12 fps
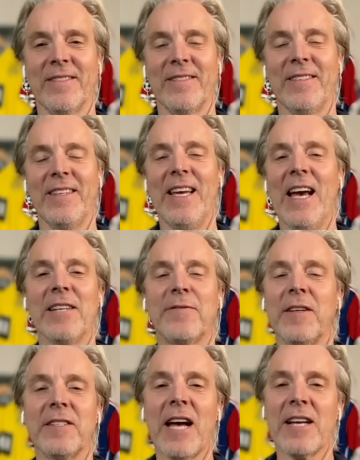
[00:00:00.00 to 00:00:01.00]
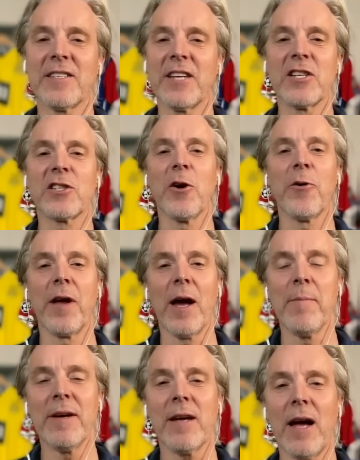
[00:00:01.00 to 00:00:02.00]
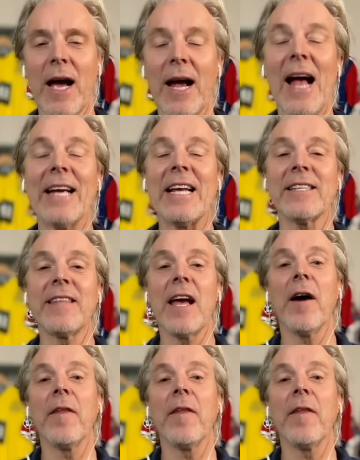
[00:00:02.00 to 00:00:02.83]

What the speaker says: Yeah, it's a fantastic story. I guess they are